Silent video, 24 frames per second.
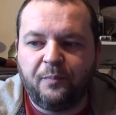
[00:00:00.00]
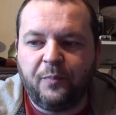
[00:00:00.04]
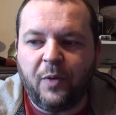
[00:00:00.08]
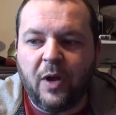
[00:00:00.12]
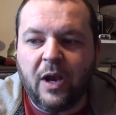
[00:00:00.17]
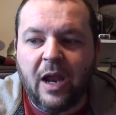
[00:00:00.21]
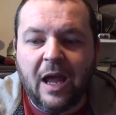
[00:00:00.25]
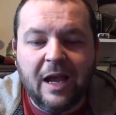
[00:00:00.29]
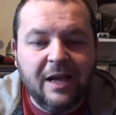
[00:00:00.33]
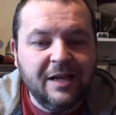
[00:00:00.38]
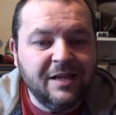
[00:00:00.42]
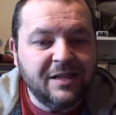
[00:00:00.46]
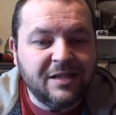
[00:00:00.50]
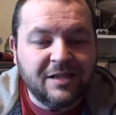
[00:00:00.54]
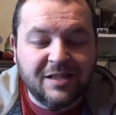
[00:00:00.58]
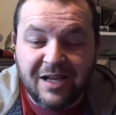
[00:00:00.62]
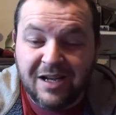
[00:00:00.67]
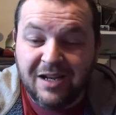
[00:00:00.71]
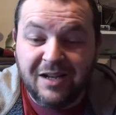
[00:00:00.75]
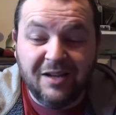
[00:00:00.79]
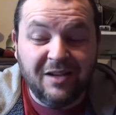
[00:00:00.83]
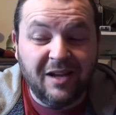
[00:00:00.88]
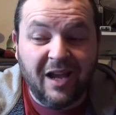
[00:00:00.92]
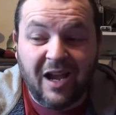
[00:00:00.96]
I
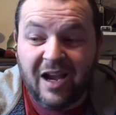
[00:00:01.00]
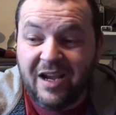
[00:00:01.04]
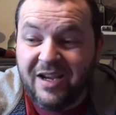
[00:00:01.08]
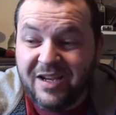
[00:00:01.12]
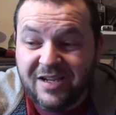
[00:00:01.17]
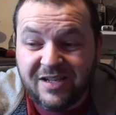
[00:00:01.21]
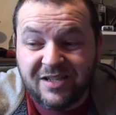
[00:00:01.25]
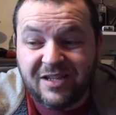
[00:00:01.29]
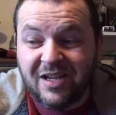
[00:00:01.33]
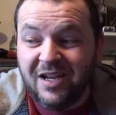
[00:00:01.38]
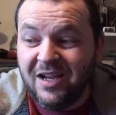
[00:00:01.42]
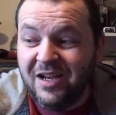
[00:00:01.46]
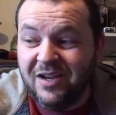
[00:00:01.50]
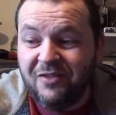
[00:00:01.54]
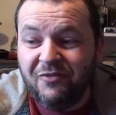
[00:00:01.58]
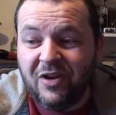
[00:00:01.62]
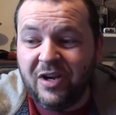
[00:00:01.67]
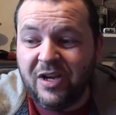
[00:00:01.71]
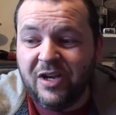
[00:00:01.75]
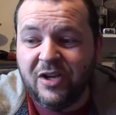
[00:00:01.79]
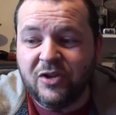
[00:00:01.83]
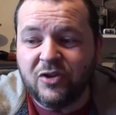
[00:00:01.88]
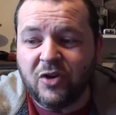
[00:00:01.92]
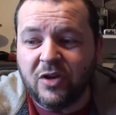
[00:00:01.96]
still
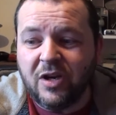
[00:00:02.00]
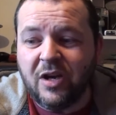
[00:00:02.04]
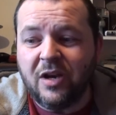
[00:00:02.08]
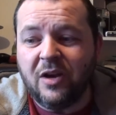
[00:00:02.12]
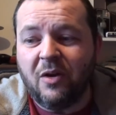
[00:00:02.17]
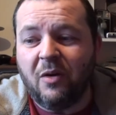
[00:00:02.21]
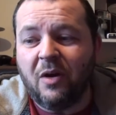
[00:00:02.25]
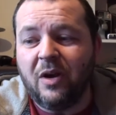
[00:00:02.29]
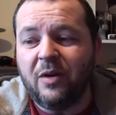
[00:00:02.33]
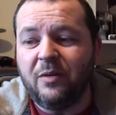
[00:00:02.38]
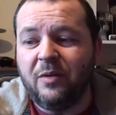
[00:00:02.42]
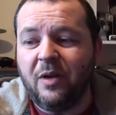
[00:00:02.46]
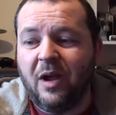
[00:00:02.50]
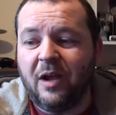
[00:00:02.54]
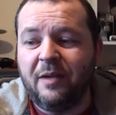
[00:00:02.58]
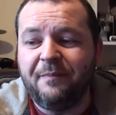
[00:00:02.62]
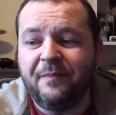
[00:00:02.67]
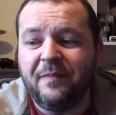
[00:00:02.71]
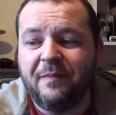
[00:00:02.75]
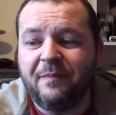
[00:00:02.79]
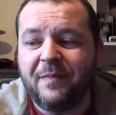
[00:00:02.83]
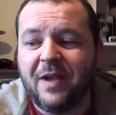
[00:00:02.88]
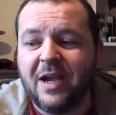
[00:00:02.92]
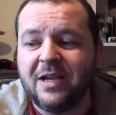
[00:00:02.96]
really enjoyed it. Now
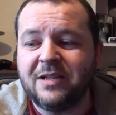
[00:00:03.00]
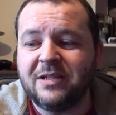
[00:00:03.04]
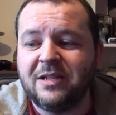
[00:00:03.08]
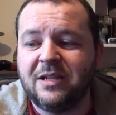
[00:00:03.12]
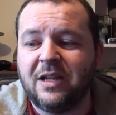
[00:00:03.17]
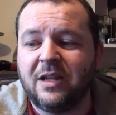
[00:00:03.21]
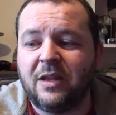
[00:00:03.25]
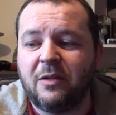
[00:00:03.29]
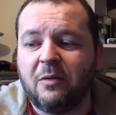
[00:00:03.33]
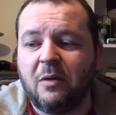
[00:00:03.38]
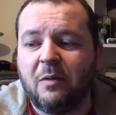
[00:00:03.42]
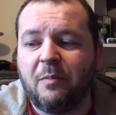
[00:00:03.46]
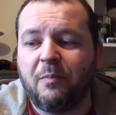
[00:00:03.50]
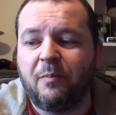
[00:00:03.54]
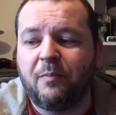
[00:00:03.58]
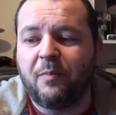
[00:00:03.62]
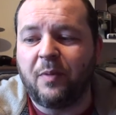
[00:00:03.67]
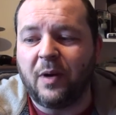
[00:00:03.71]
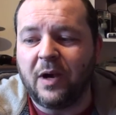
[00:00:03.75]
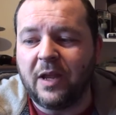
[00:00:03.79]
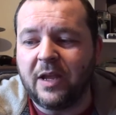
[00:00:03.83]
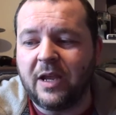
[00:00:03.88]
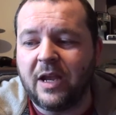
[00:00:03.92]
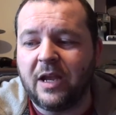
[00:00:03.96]
I'm guessing that they were
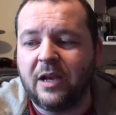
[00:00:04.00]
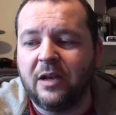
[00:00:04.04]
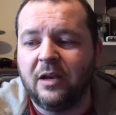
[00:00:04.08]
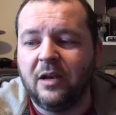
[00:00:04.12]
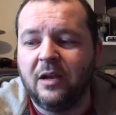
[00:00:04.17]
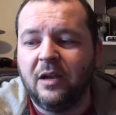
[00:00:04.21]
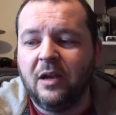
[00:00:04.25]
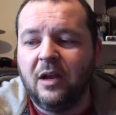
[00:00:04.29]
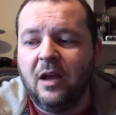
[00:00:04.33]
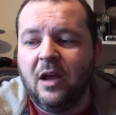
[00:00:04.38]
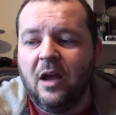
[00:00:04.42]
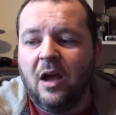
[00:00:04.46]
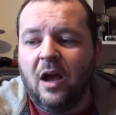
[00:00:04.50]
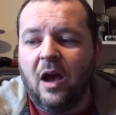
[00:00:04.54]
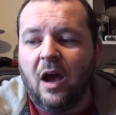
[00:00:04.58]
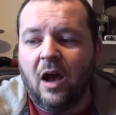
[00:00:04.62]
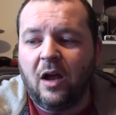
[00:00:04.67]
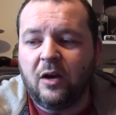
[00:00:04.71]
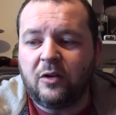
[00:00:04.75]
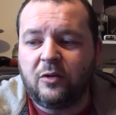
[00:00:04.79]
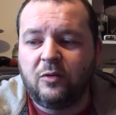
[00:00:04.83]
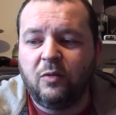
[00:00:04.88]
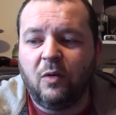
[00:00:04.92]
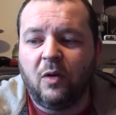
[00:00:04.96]
playing
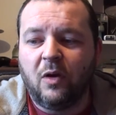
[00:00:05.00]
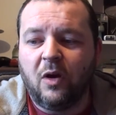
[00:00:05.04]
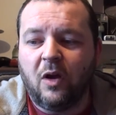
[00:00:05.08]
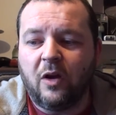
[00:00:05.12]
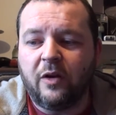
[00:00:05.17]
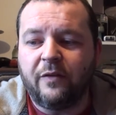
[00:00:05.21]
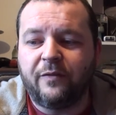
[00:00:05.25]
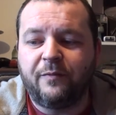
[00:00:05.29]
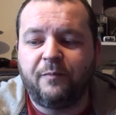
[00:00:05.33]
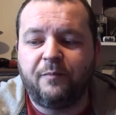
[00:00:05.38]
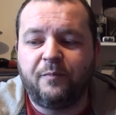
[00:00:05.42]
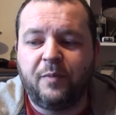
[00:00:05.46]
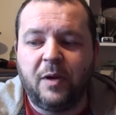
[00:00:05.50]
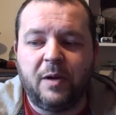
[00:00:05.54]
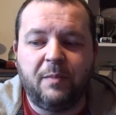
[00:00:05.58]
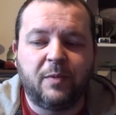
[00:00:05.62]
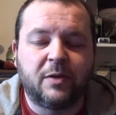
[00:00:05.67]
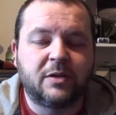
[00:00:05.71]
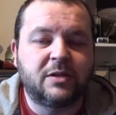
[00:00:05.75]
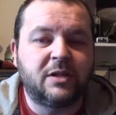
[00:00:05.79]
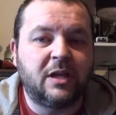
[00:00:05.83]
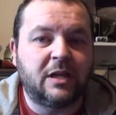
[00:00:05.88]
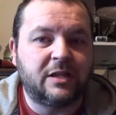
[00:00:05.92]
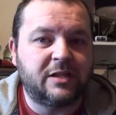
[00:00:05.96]
to a lot of
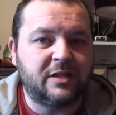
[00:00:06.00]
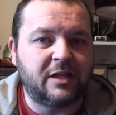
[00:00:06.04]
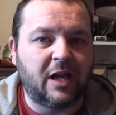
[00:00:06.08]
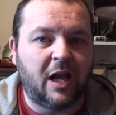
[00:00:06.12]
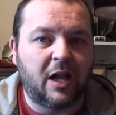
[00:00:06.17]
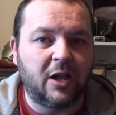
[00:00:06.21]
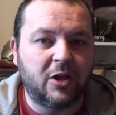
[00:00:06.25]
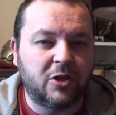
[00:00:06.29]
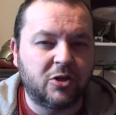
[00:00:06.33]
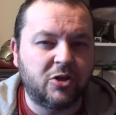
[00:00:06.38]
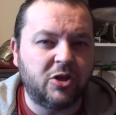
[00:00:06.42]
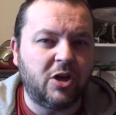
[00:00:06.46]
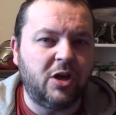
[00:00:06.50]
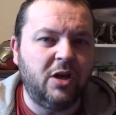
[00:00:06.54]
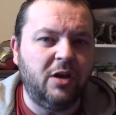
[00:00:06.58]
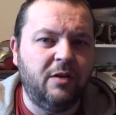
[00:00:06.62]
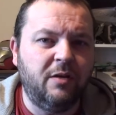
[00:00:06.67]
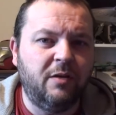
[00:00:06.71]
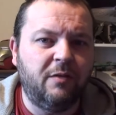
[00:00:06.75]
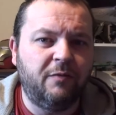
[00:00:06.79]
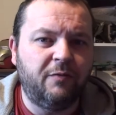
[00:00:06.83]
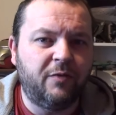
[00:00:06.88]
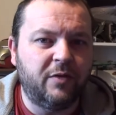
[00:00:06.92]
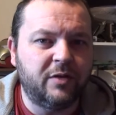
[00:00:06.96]
people's nostalgia
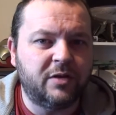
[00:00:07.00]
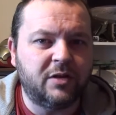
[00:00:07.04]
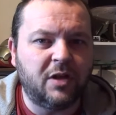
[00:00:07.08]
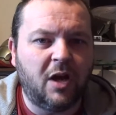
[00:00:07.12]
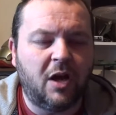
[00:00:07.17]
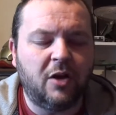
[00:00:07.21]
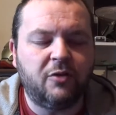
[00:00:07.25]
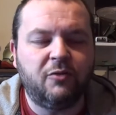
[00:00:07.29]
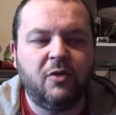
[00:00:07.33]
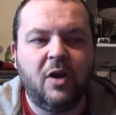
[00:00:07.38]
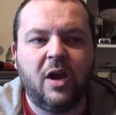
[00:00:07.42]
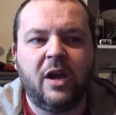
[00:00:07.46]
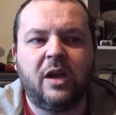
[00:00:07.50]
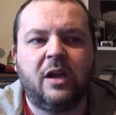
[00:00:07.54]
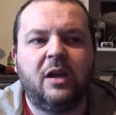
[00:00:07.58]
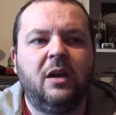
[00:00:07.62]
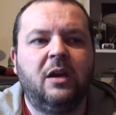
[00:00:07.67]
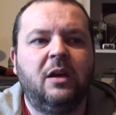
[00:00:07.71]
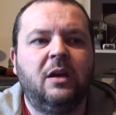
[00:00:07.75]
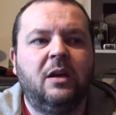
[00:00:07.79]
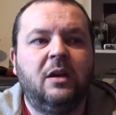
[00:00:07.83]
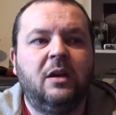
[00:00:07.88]
for Star Trek.